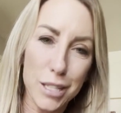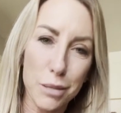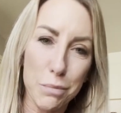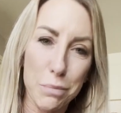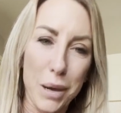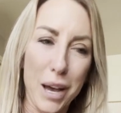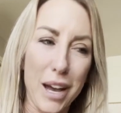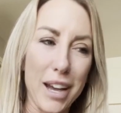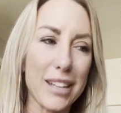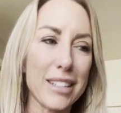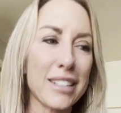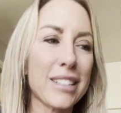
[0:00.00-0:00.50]

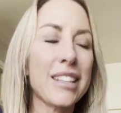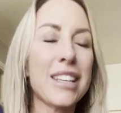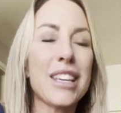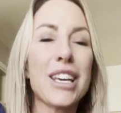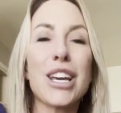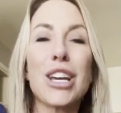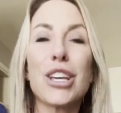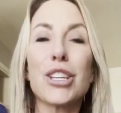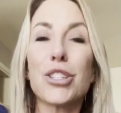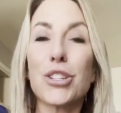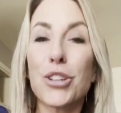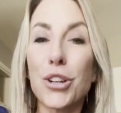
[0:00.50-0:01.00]
pun,
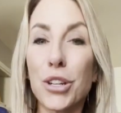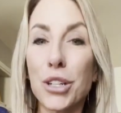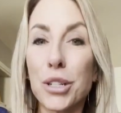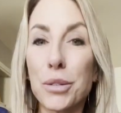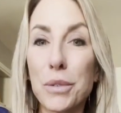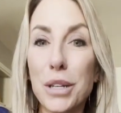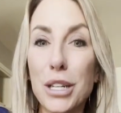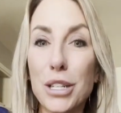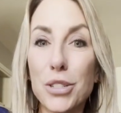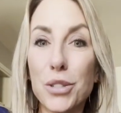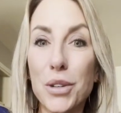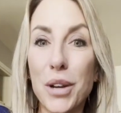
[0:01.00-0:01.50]
you're going to
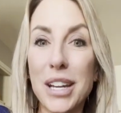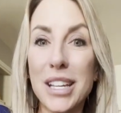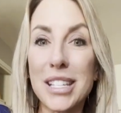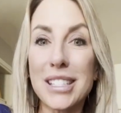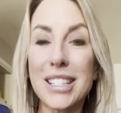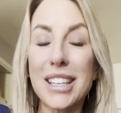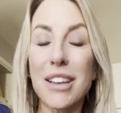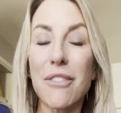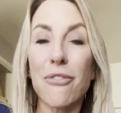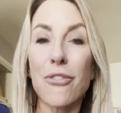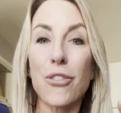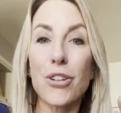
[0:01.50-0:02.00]
want to join us
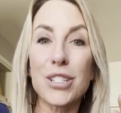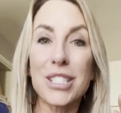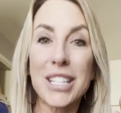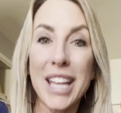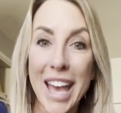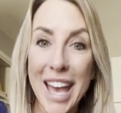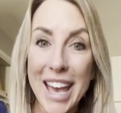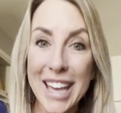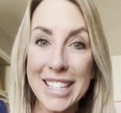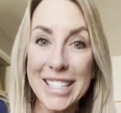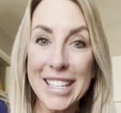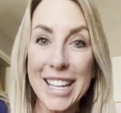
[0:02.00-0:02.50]
for
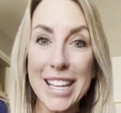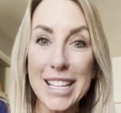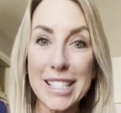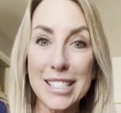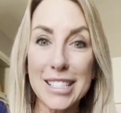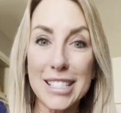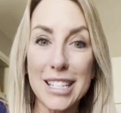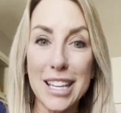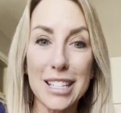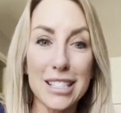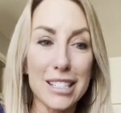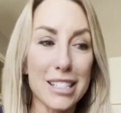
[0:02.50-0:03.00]
10 days in
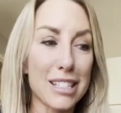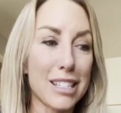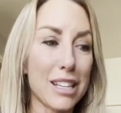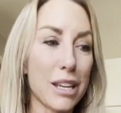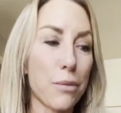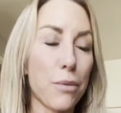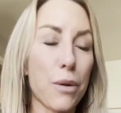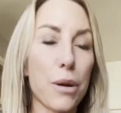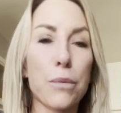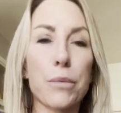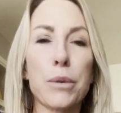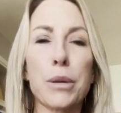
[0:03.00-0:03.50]
Tuscany,
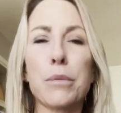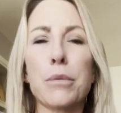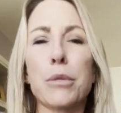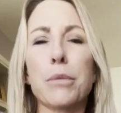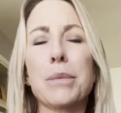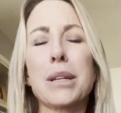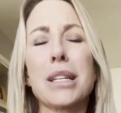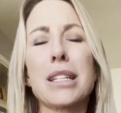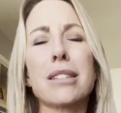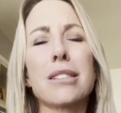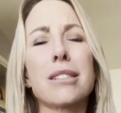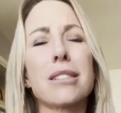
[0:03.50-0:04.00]
where we will
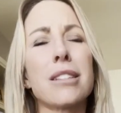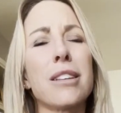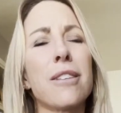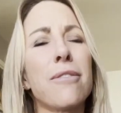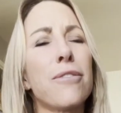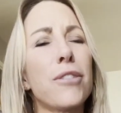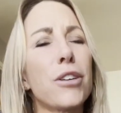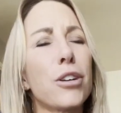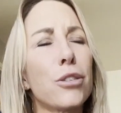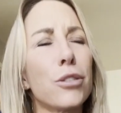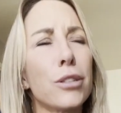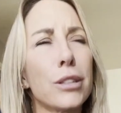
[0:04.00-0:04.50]
be
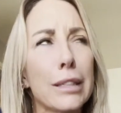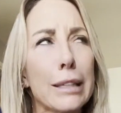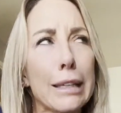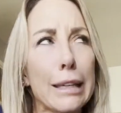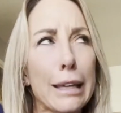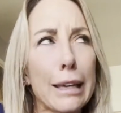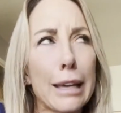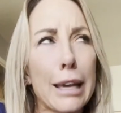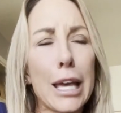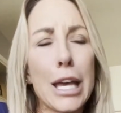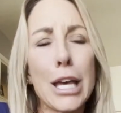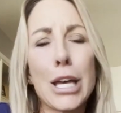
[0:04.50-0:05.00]

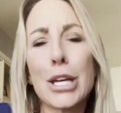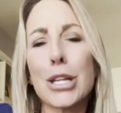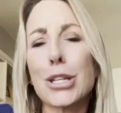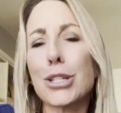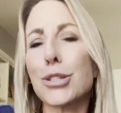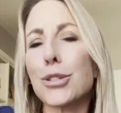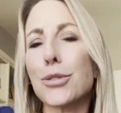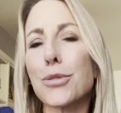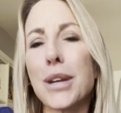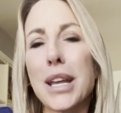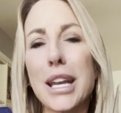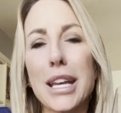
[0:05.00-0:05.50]
difficultly
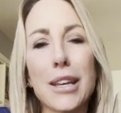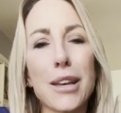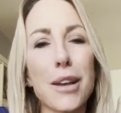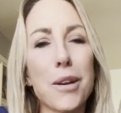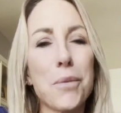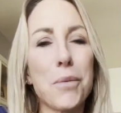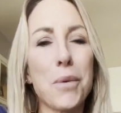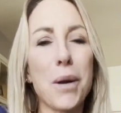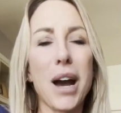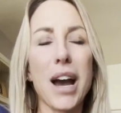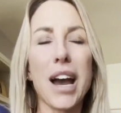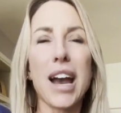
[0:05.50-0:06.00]
drinking
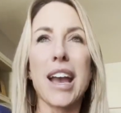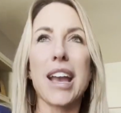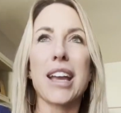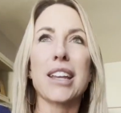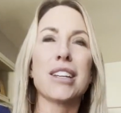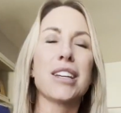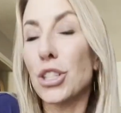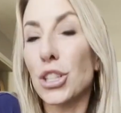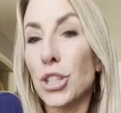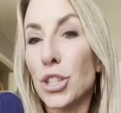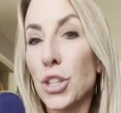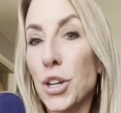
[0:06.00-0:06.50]
wine,
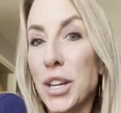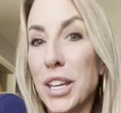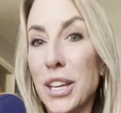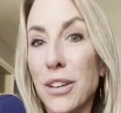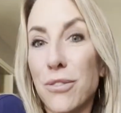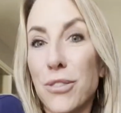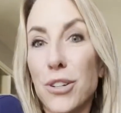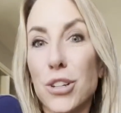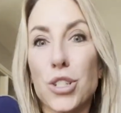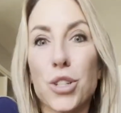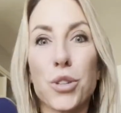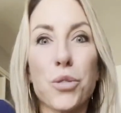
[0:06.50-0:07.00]
looking
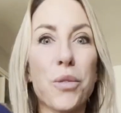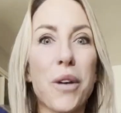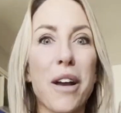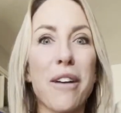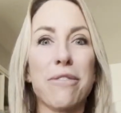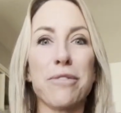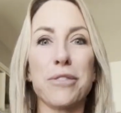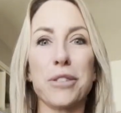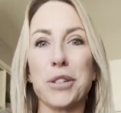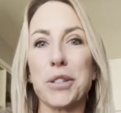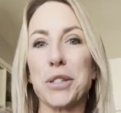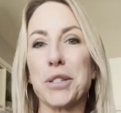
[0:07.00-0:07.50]
for
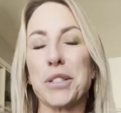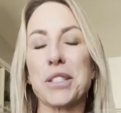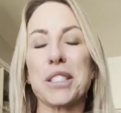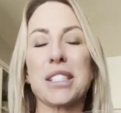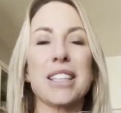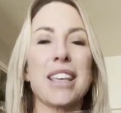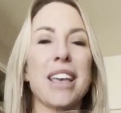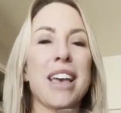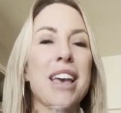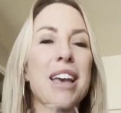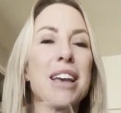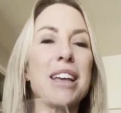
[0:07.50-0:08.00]
truffles,
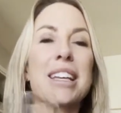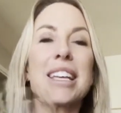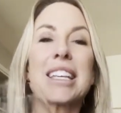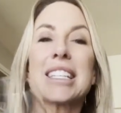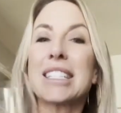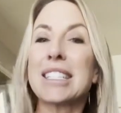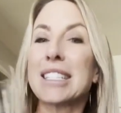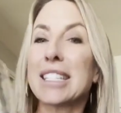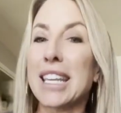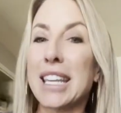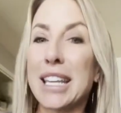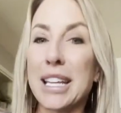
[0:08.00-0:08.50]

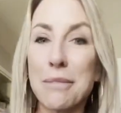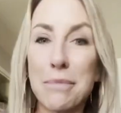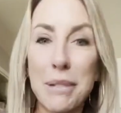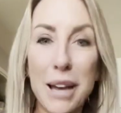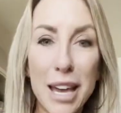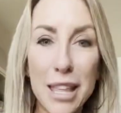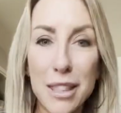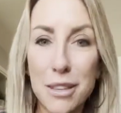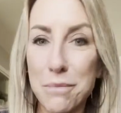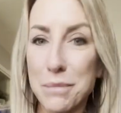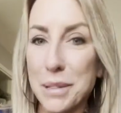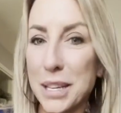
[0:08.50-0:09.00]
sitting by
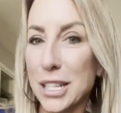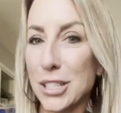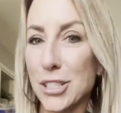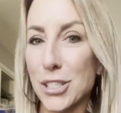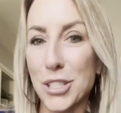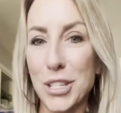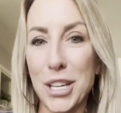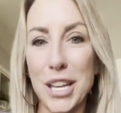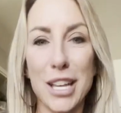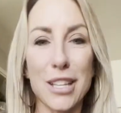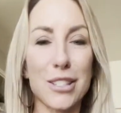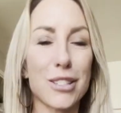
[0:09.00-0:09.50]
the
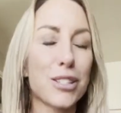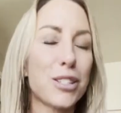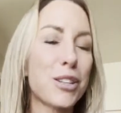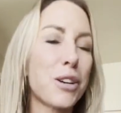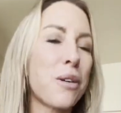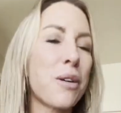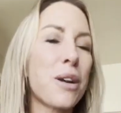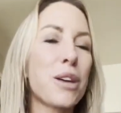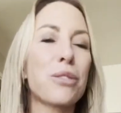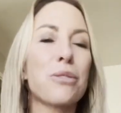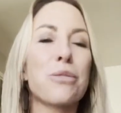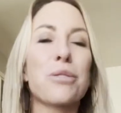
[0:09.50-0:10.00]
beaches,
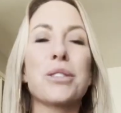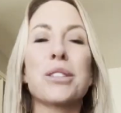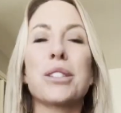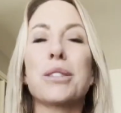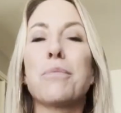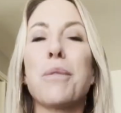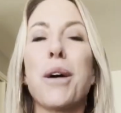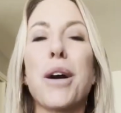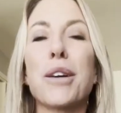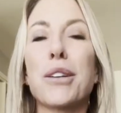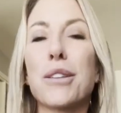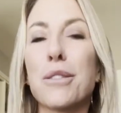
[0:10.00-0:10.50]
going through the
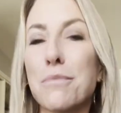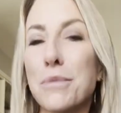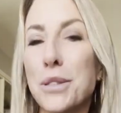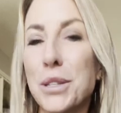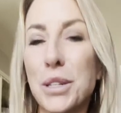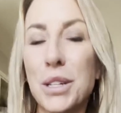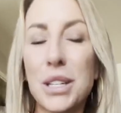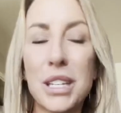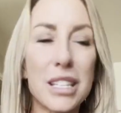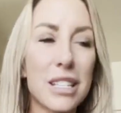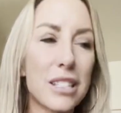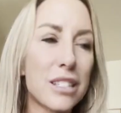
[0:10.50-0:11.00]
small
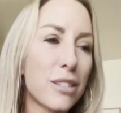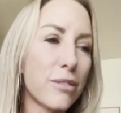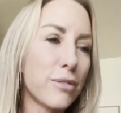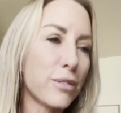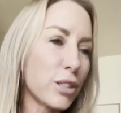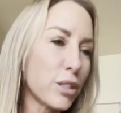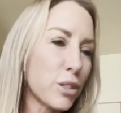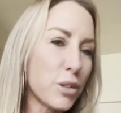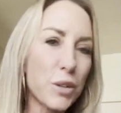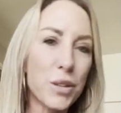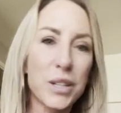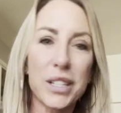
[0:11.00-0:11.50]
communities of
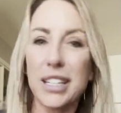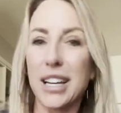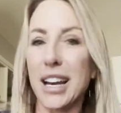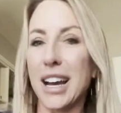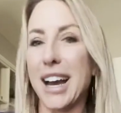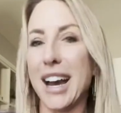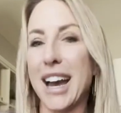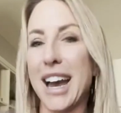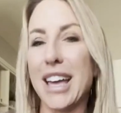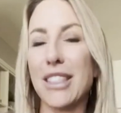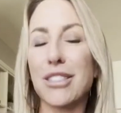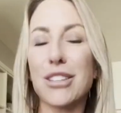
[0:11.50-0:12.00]
Lucca
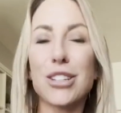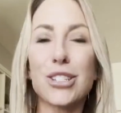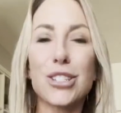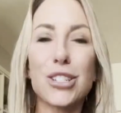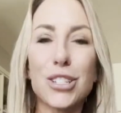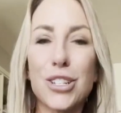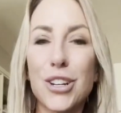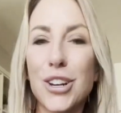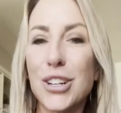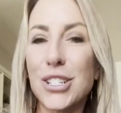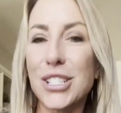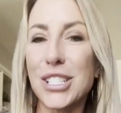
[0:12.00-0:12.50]
and the
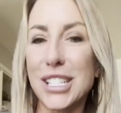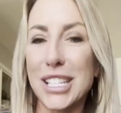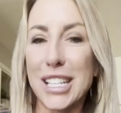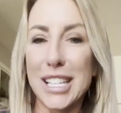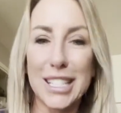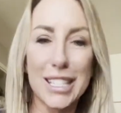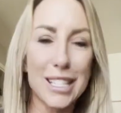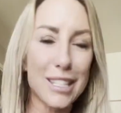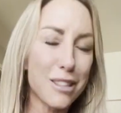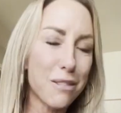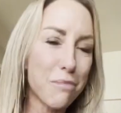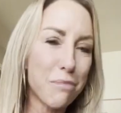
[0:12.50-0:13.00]
churches
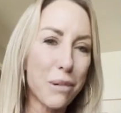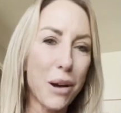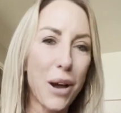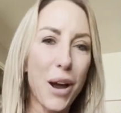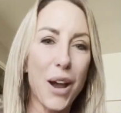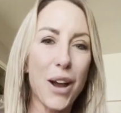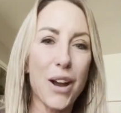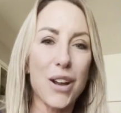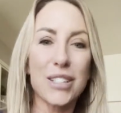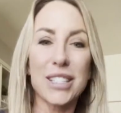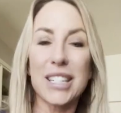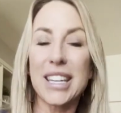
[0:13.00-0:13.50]
and the
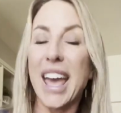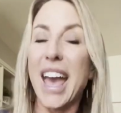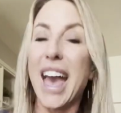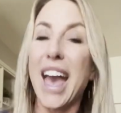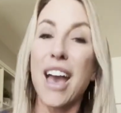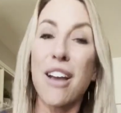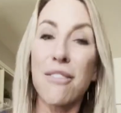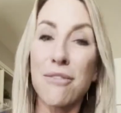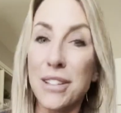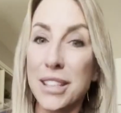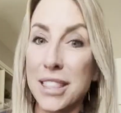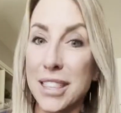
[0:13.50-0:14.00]
bars, and
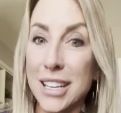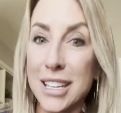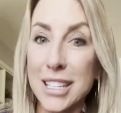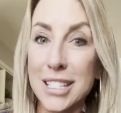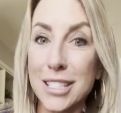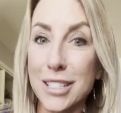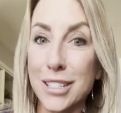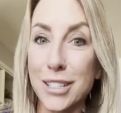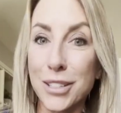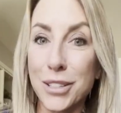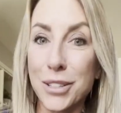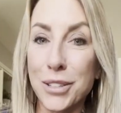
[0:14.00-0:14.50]
everything is
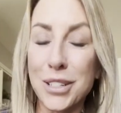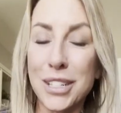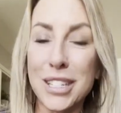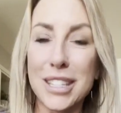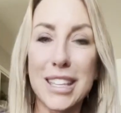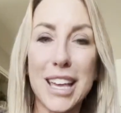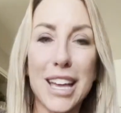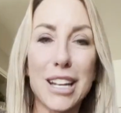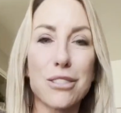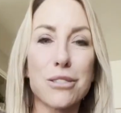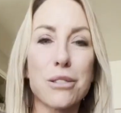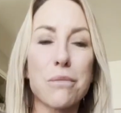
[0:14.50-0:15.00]
included in
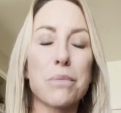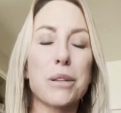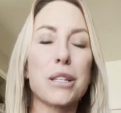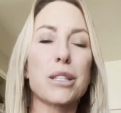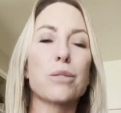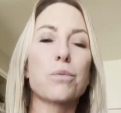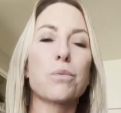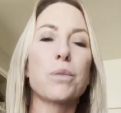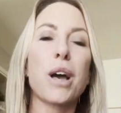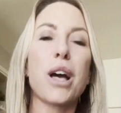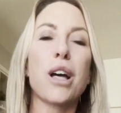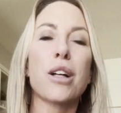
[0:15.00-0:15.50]
that trip as
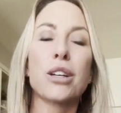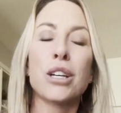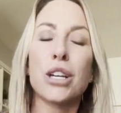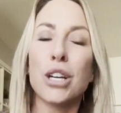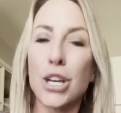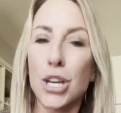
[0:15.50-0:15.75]
well.